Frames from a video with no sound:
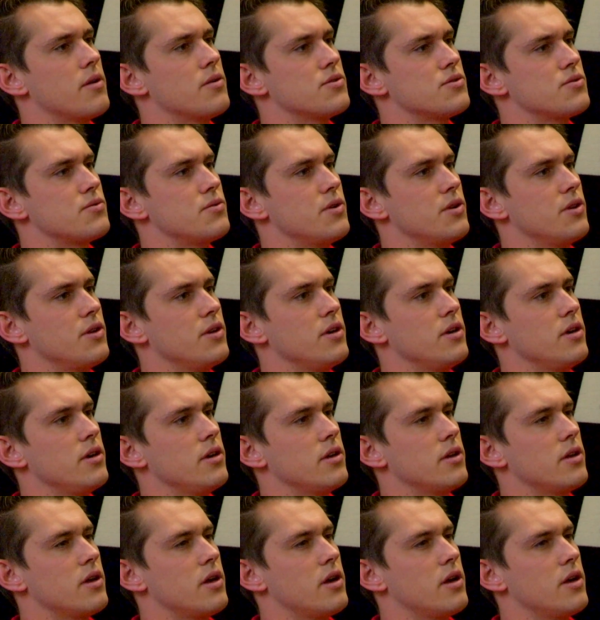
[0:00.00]
I was
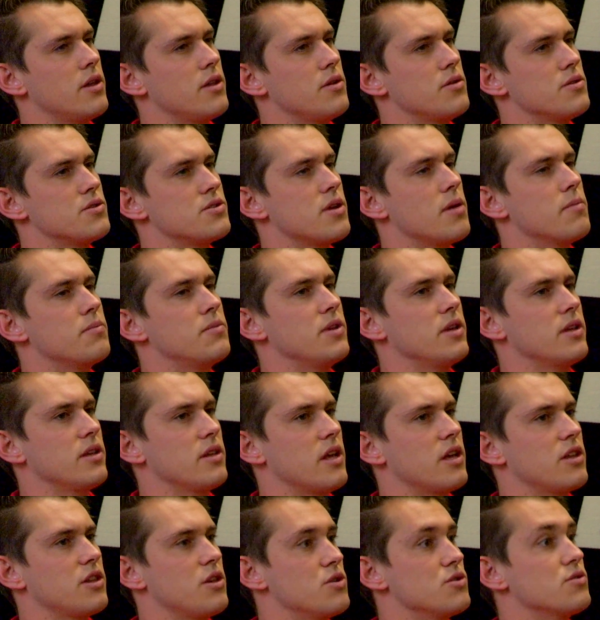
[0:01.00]
really there's something,
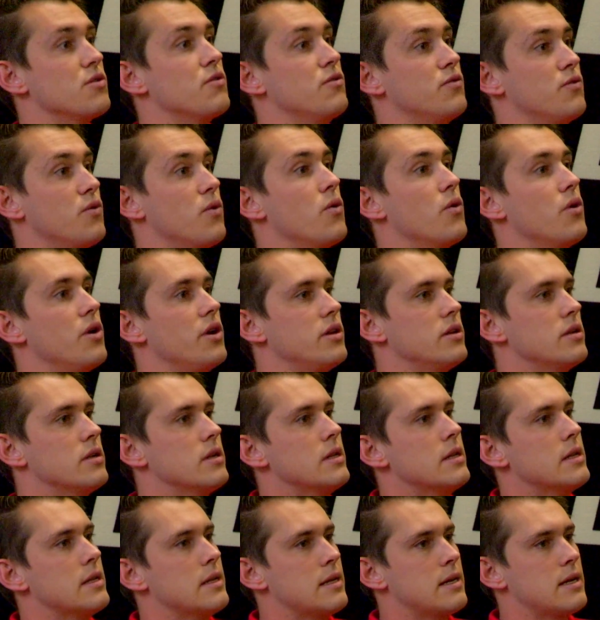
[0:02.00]
like, there's a void
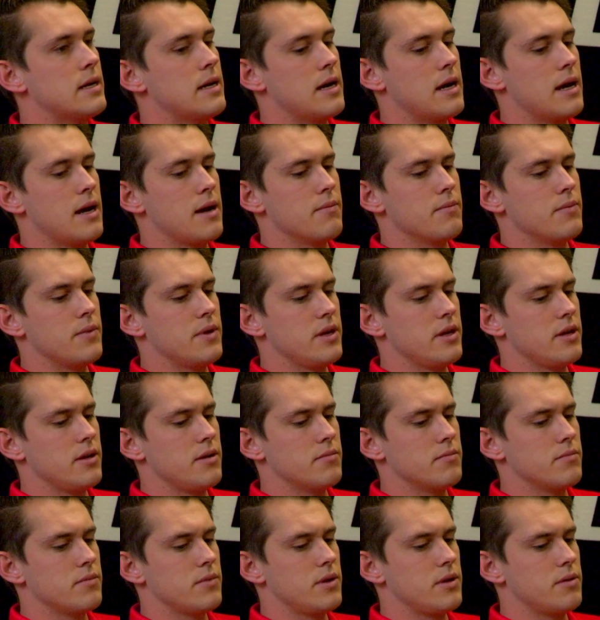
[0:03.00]

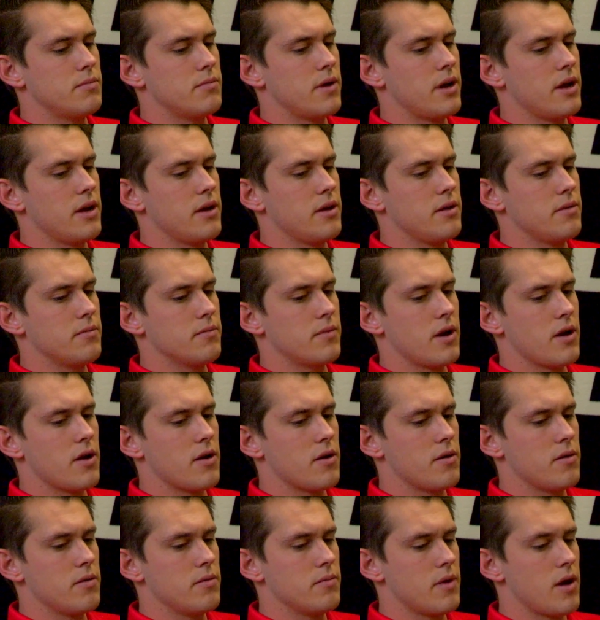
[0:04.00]
in
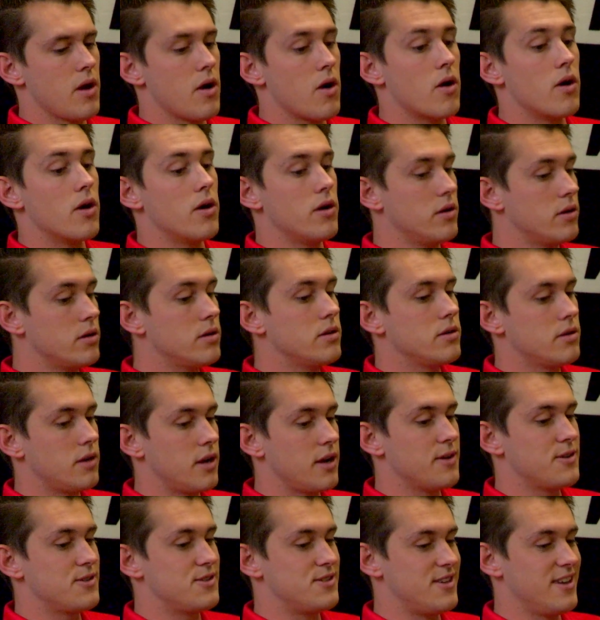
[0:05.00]
my heart,
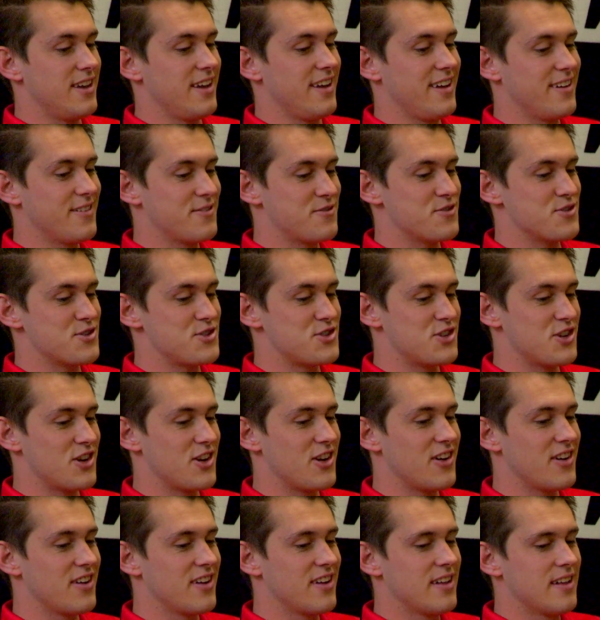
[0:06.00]
I would say, for
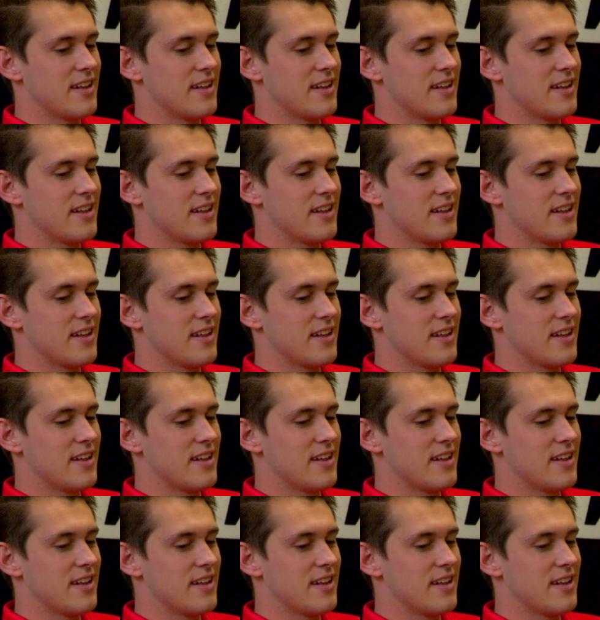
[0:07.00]
sure.